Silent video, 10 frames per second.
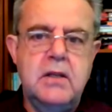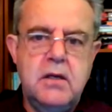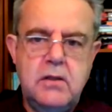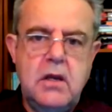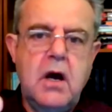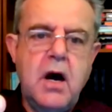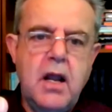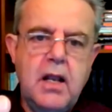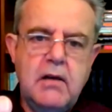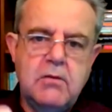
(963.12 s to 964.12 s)
the high
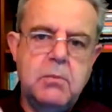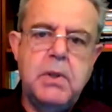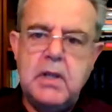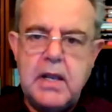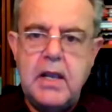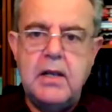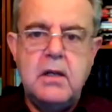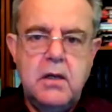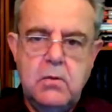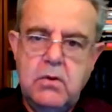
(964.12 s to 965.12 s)
level plan
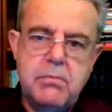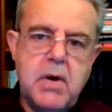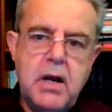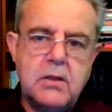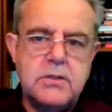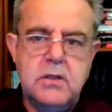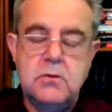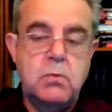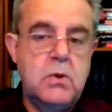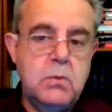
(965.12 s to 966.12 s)
with
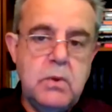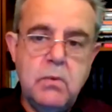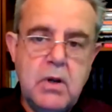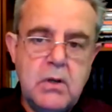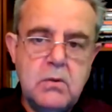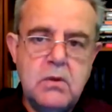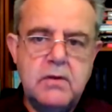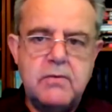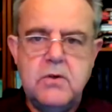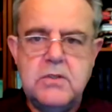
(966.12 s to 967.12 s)
milestones? What do we want to do in the
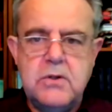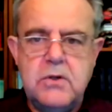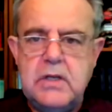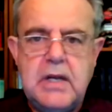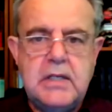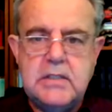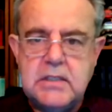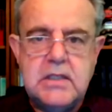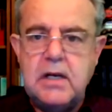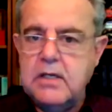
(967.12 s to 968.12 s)
first 30 days,
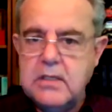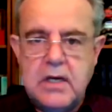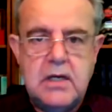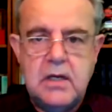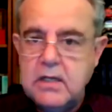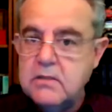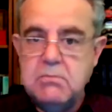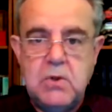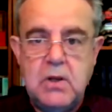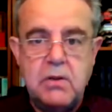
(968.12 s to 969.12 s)
60 days, 90 days,
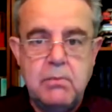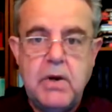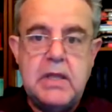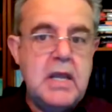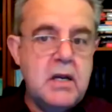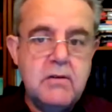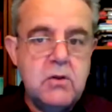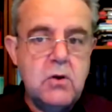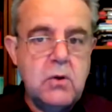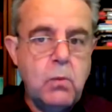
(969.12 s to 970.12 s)
by the end of
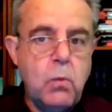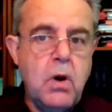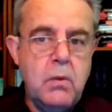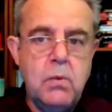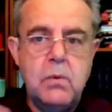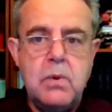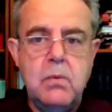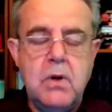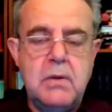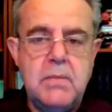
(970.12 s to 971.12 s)
year one, where we
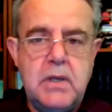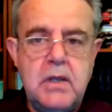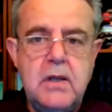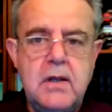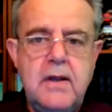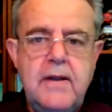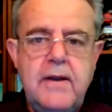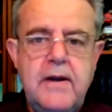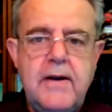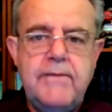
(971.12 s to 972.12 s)
want to be?
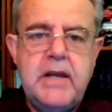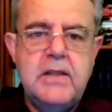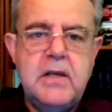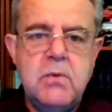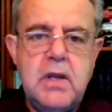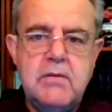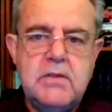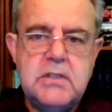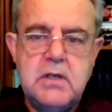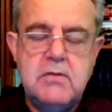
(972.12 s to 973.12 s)
And then we have a
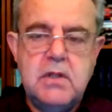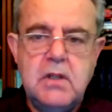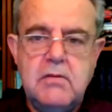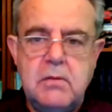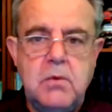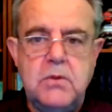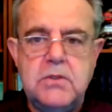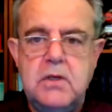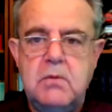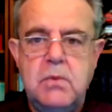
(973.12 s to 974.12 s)
set of deliverables.
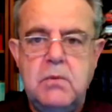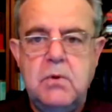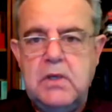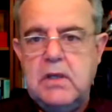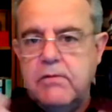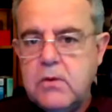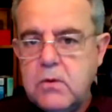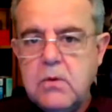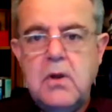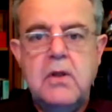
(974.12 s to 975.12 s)
We will give
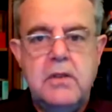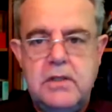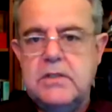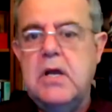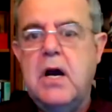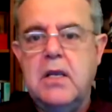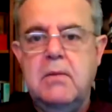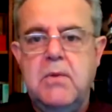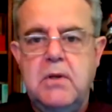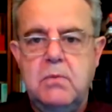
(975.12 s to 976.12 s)
you this
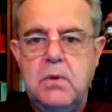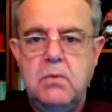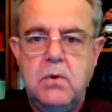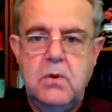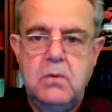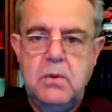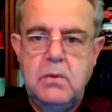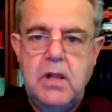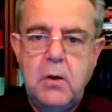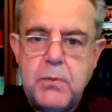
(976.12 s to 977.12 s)
document. We
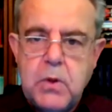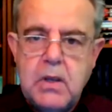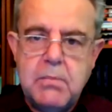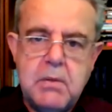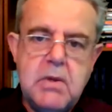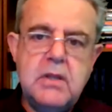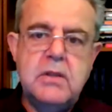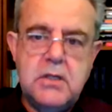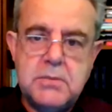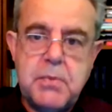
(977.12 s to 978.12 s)
will help you implement
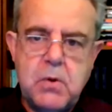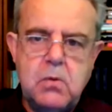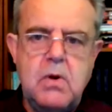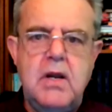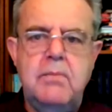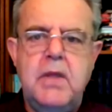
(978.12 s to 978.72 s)
this program.